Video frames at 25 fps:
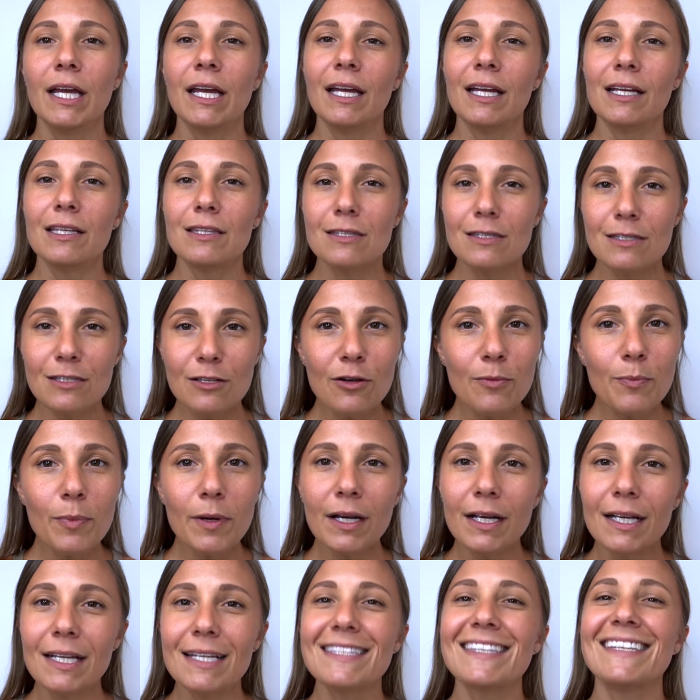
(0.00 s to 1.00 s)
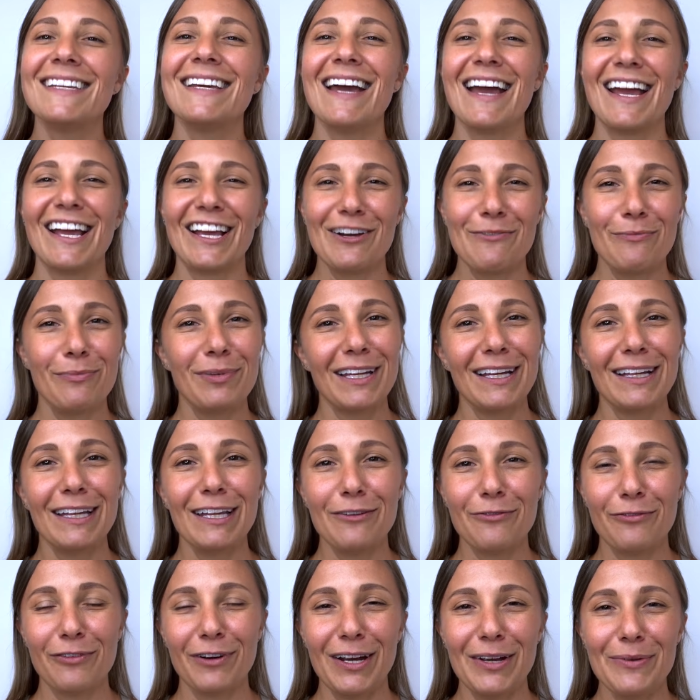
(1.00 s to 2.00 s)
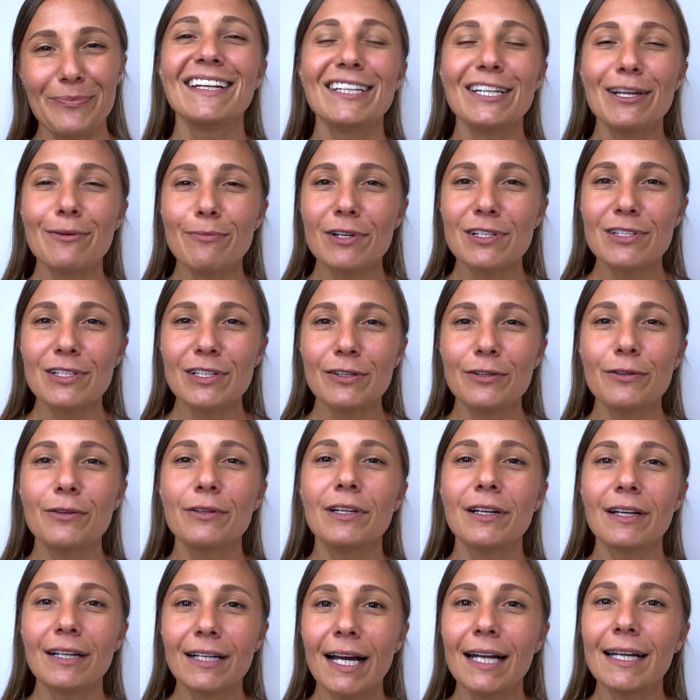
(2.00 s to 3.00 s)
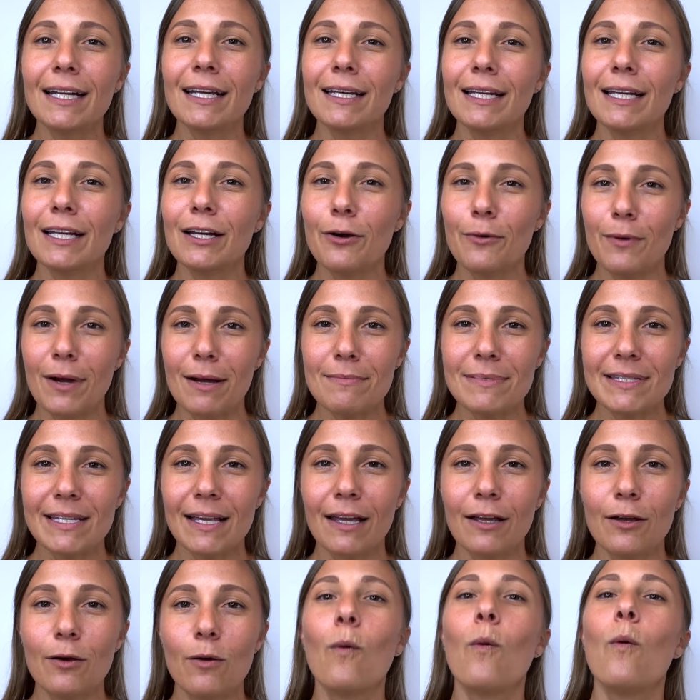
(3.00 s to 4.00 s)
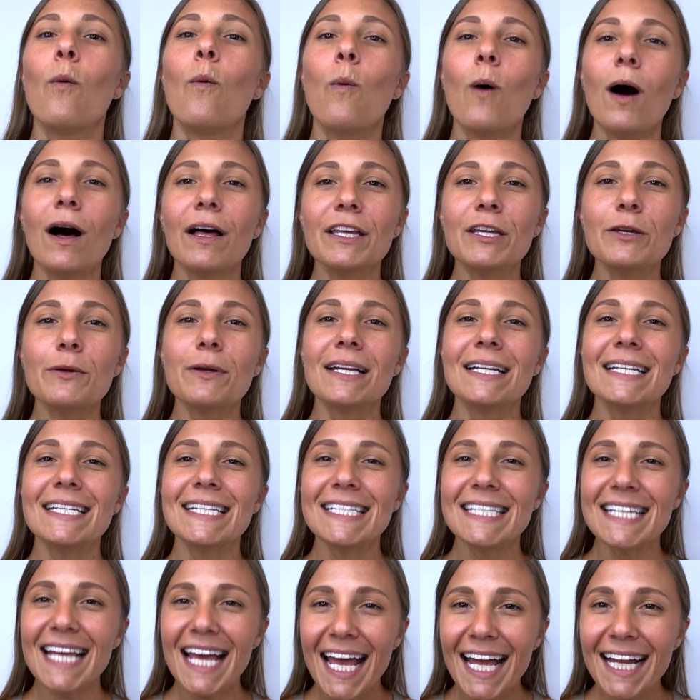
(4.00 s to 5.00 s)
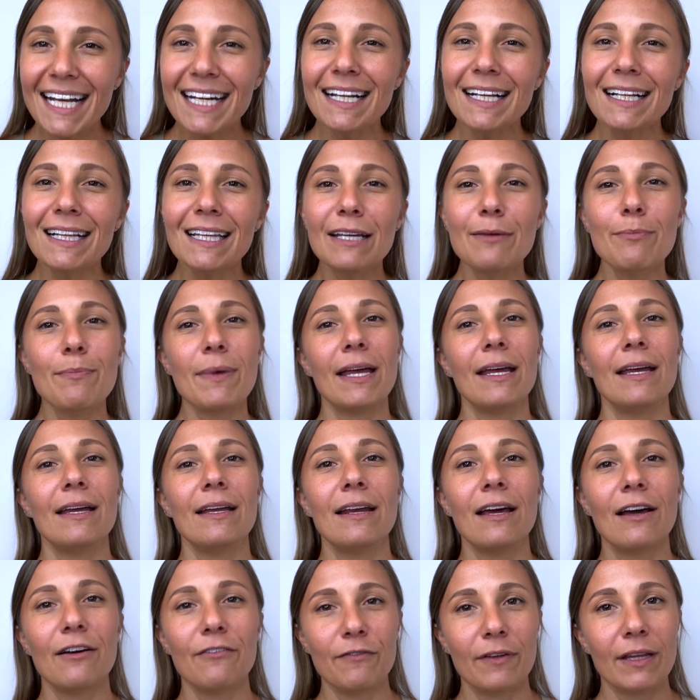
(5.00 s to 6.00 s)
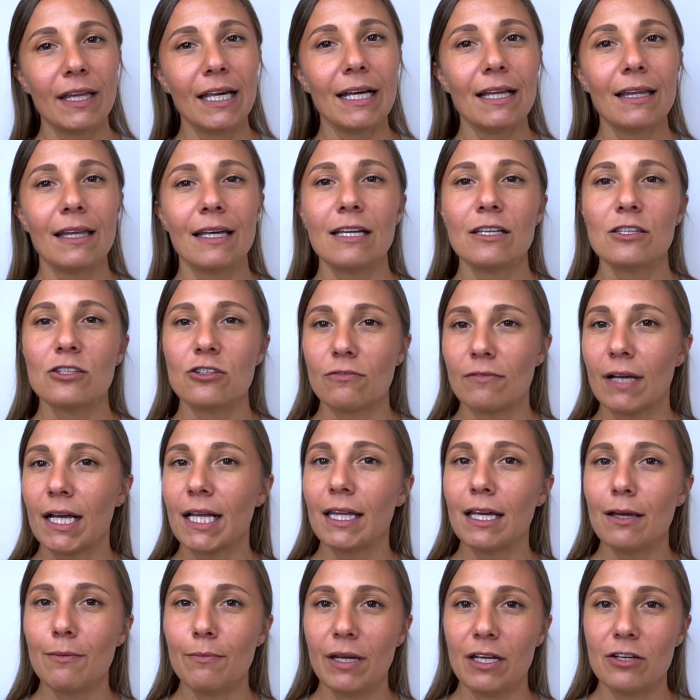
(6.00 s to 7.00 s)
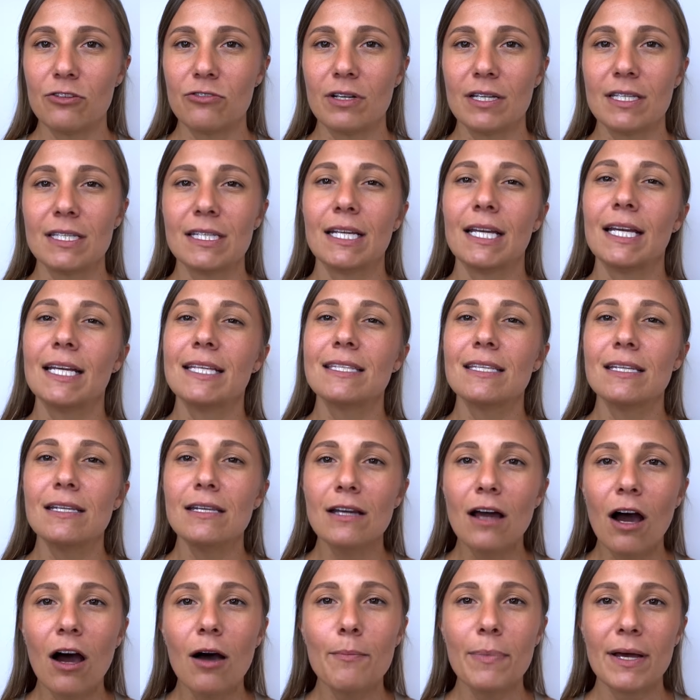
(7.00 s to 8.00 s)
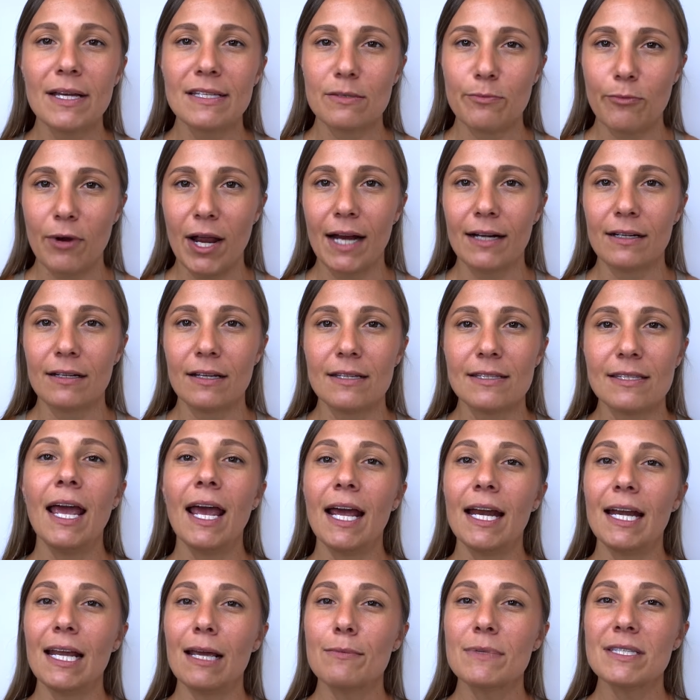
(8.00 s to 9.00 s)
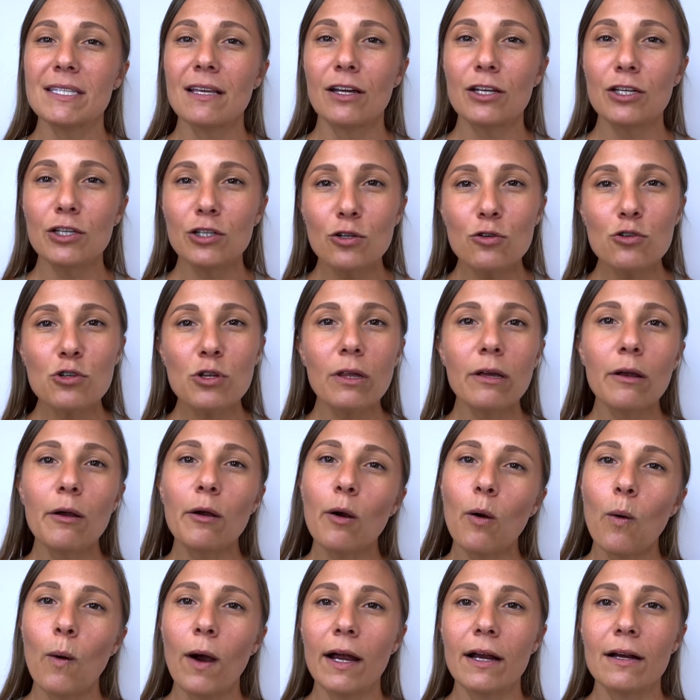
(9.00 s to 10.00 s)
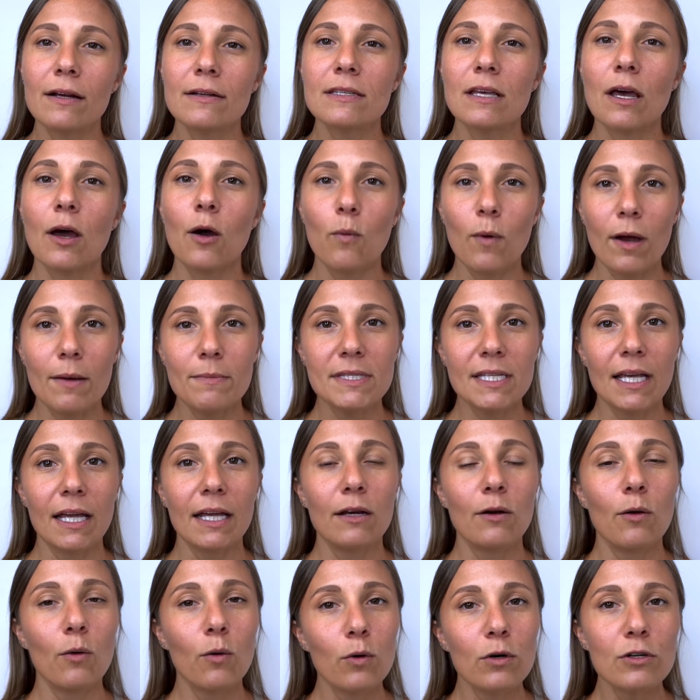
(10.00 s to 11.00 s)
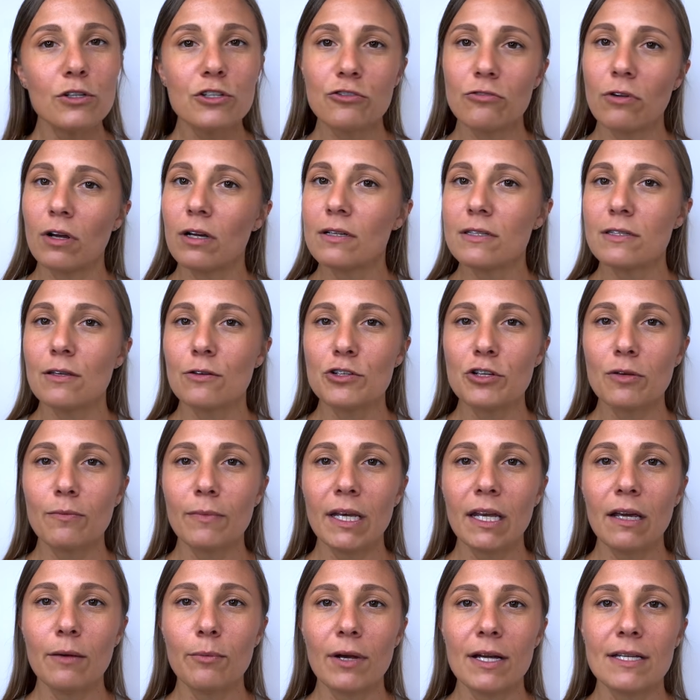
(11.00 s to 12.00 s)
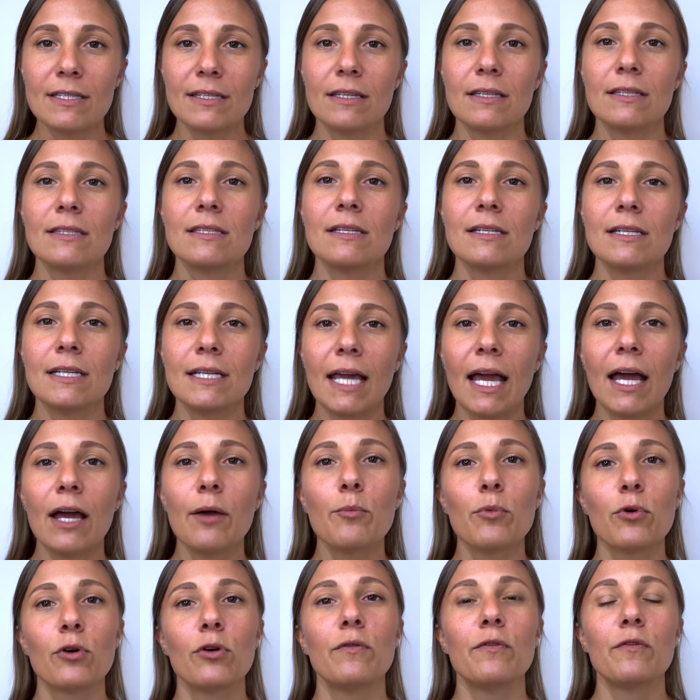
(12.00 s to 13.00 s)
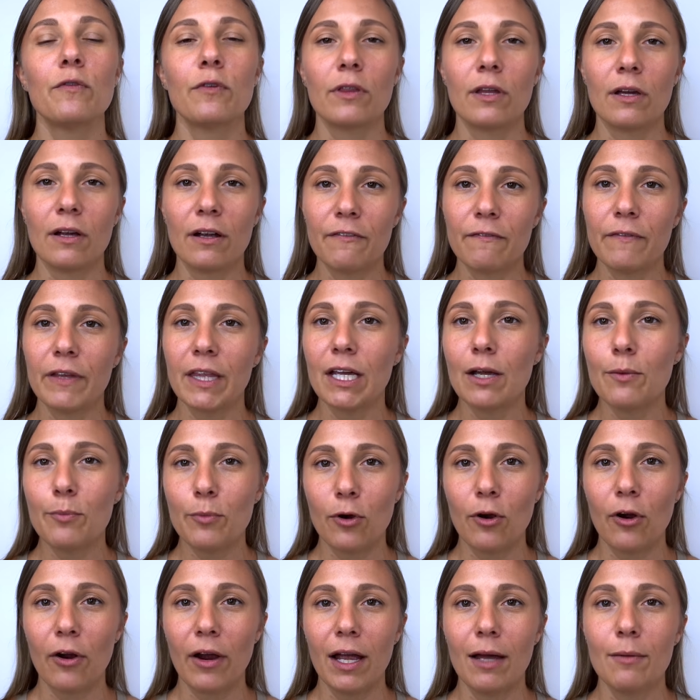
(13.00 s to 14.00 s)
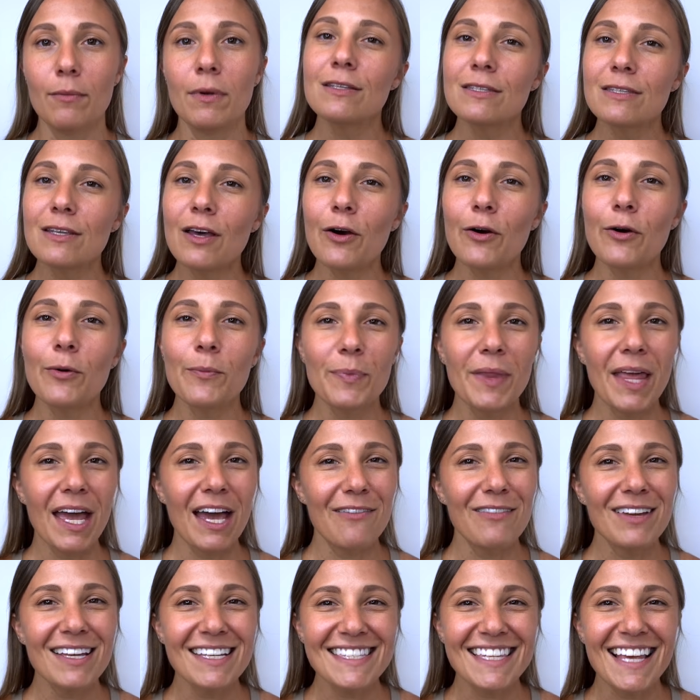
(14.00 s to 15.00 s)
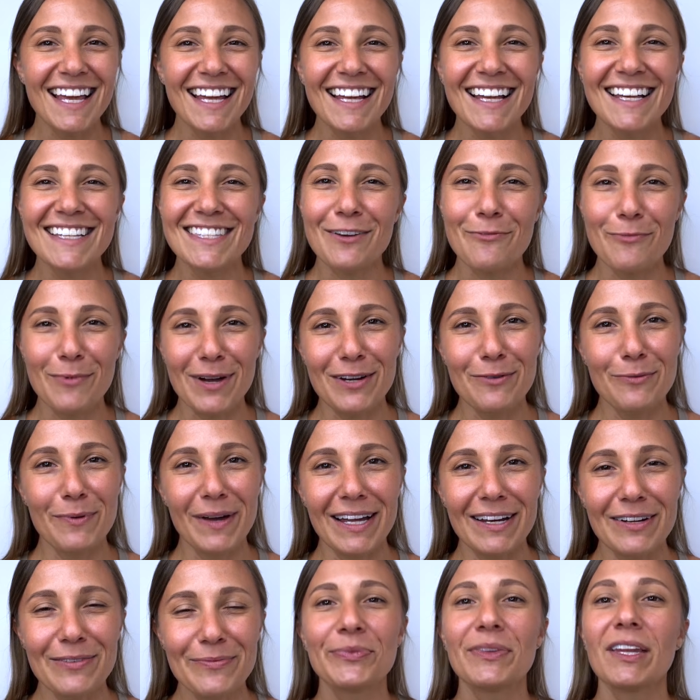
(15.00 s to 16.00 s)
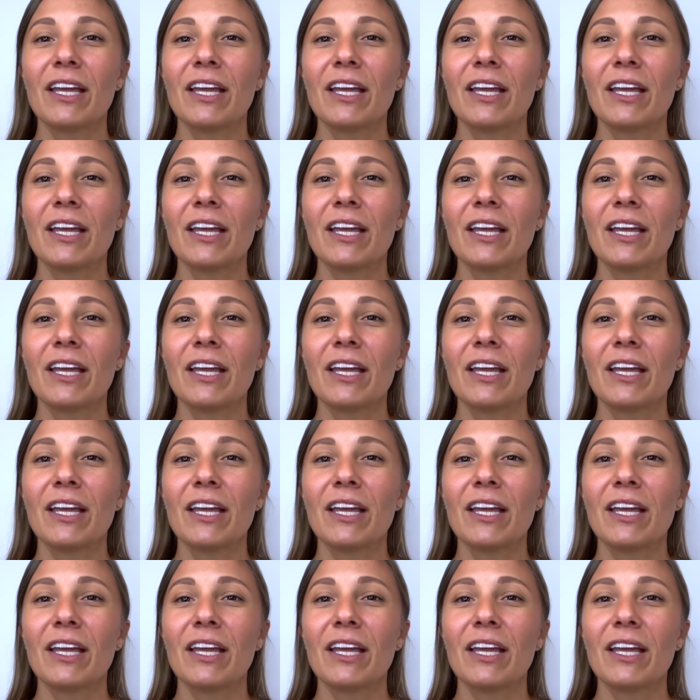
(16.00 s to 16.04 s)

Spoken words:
It's super easy and completely free. Number 2, you're gonna need a website. While you can technically pin affiliate links directly on Pinterest, it's not best practice, and Amazon usually requires a website or strong social media presence to get approved for their affiliate program. So having a site is a win-win.